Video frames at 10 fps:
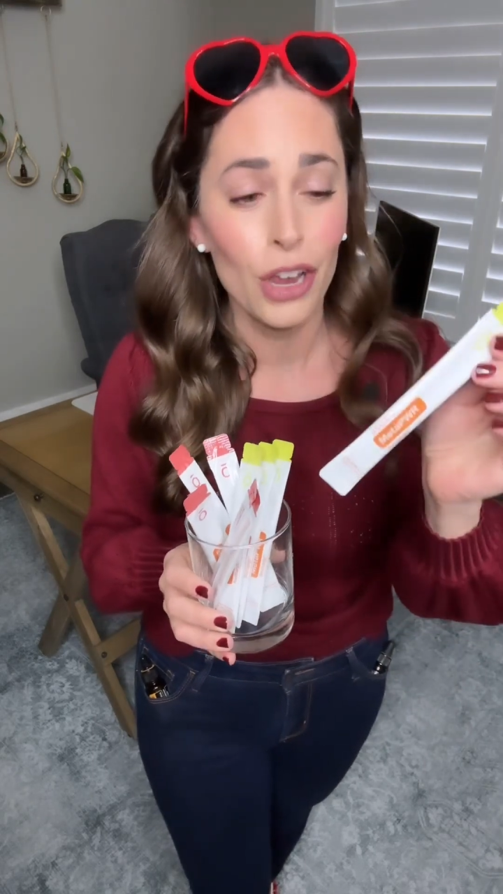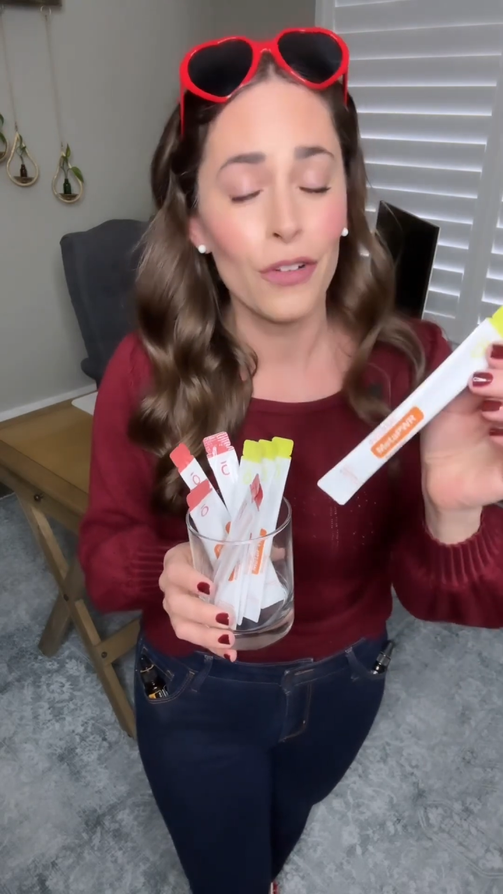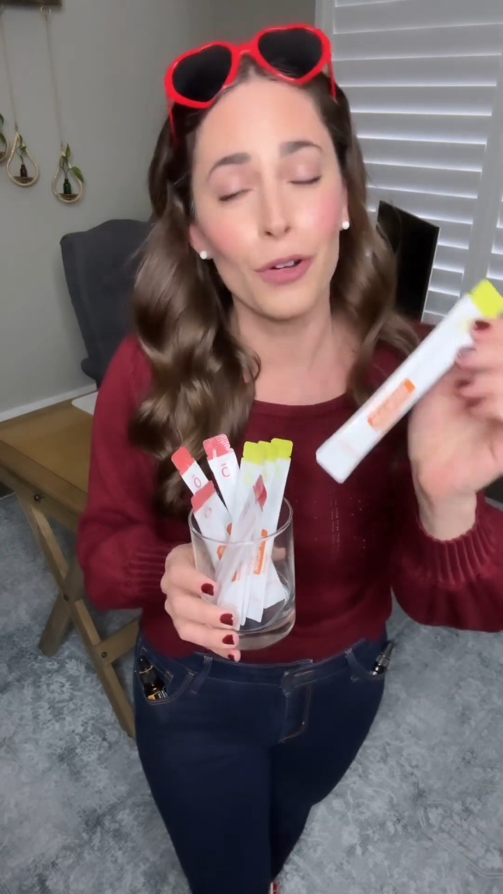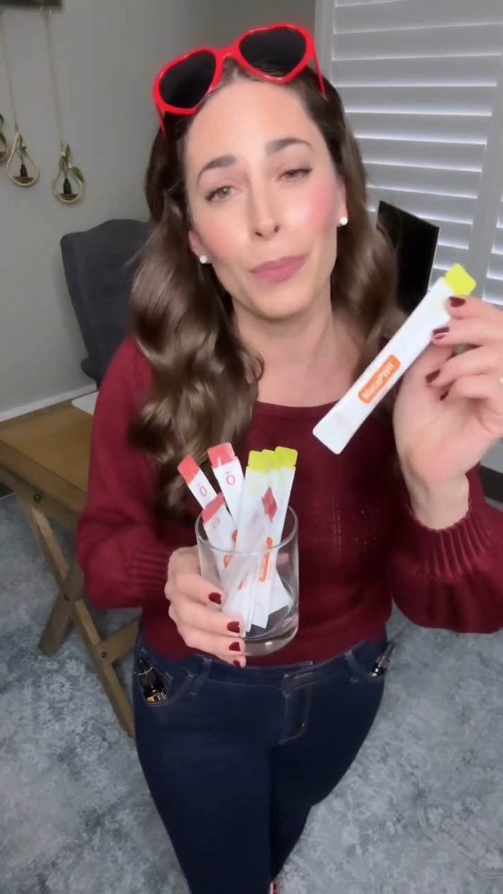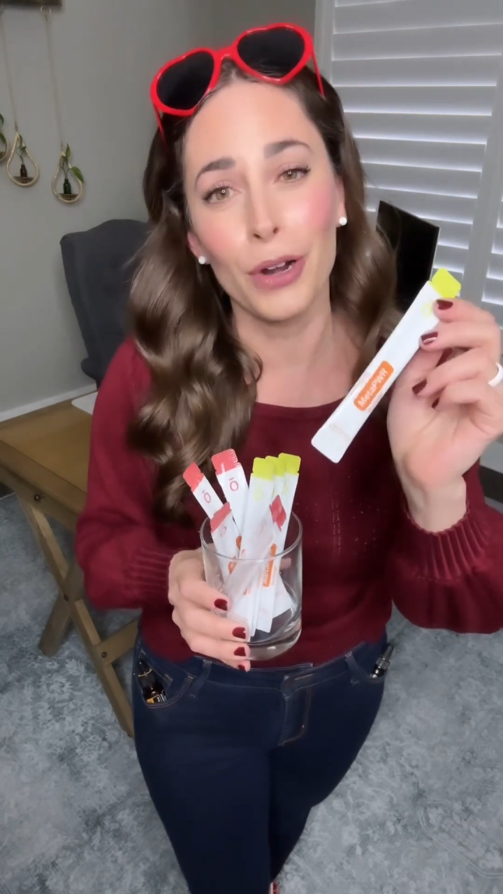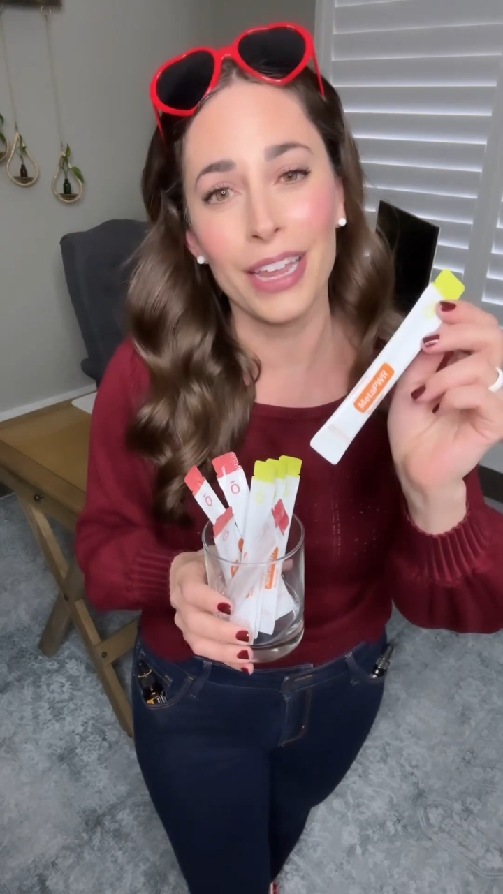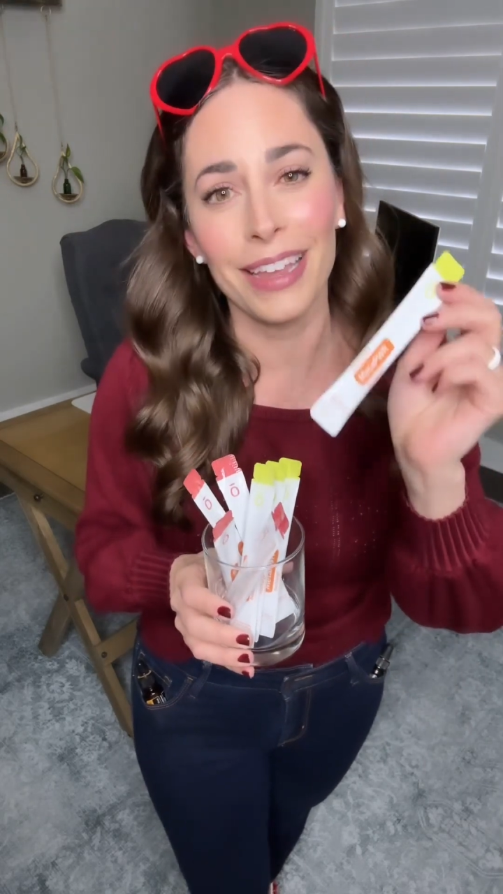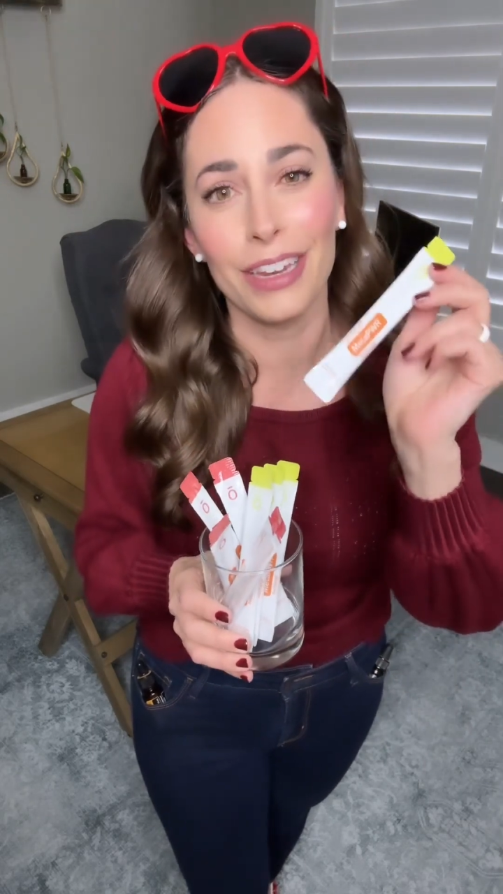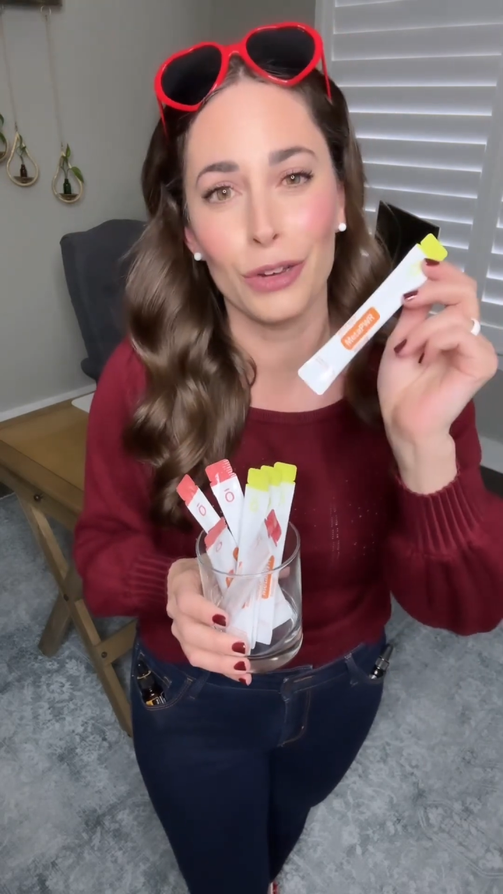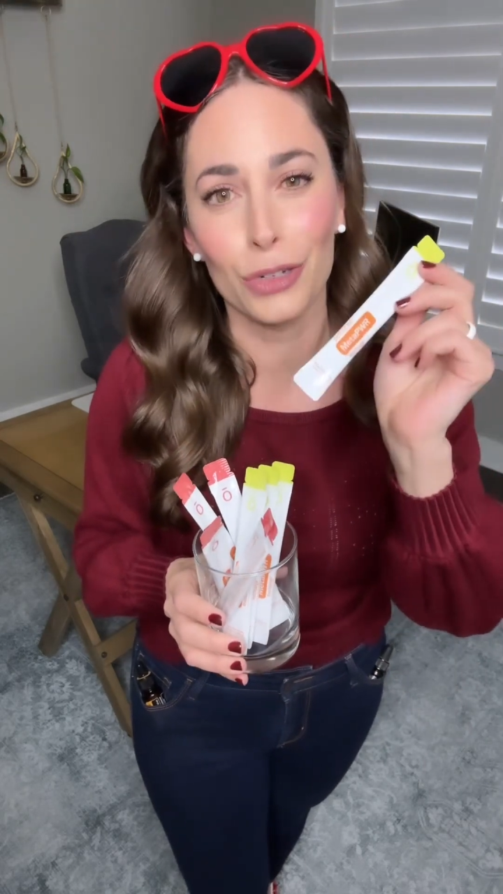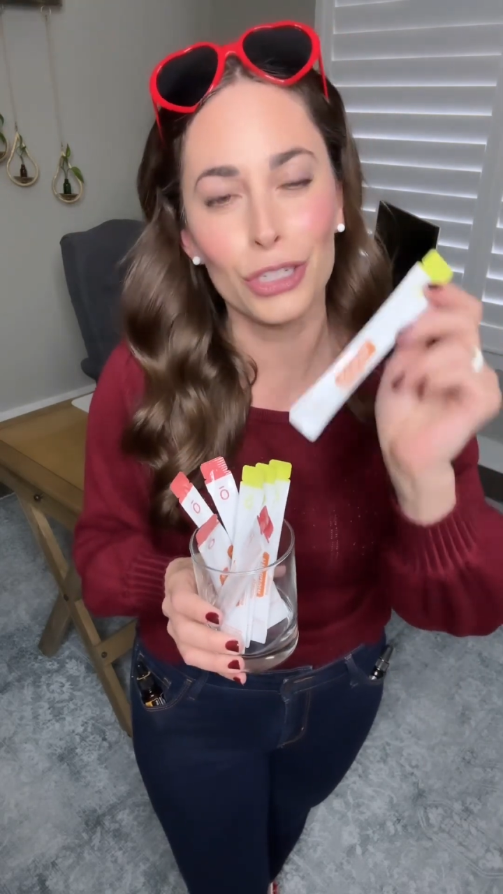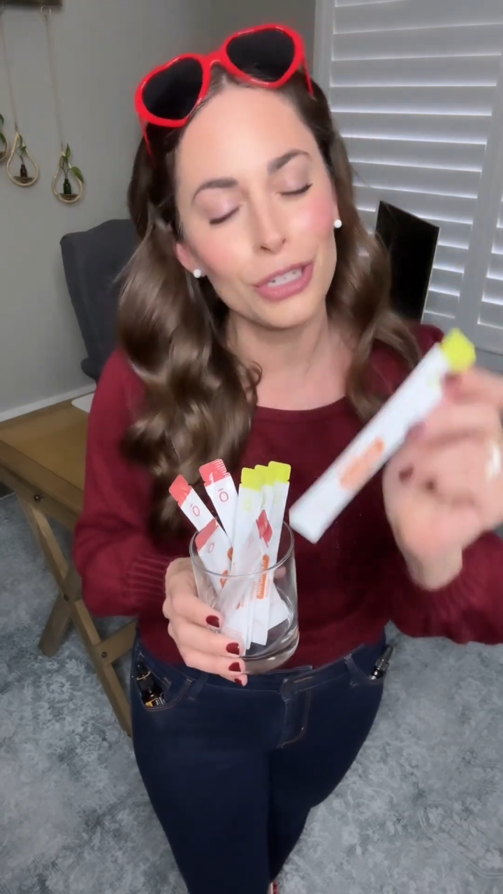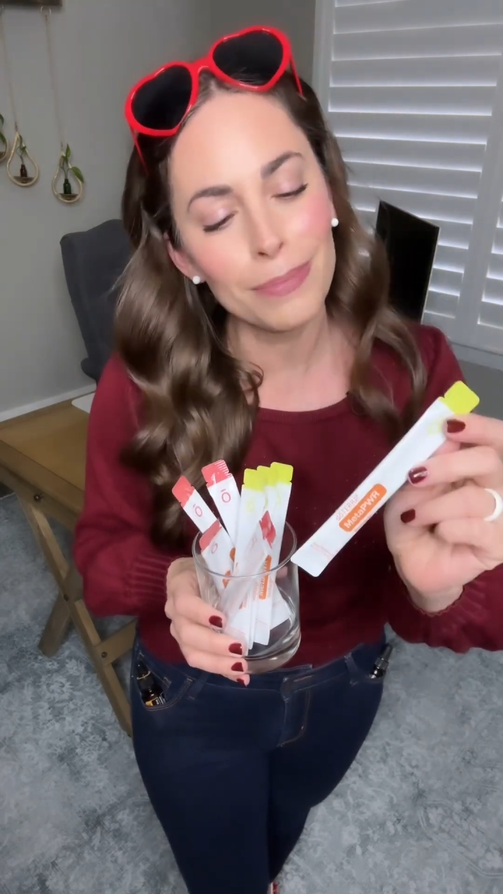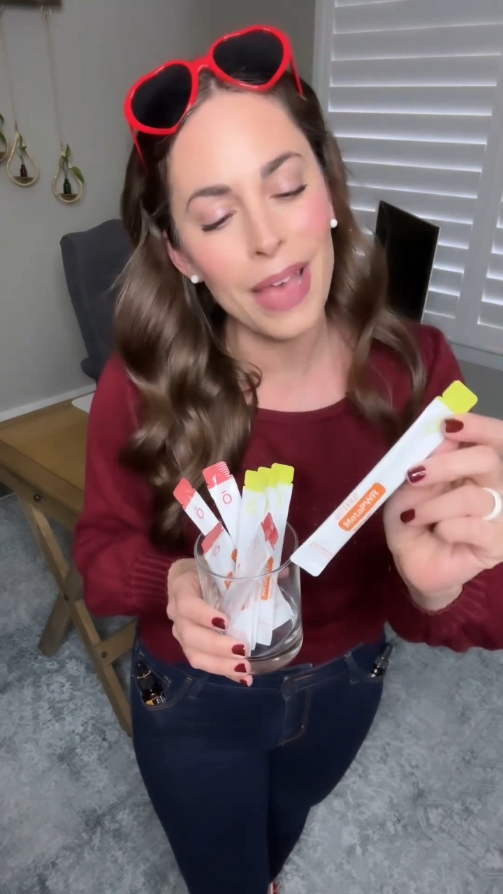for putting in your gym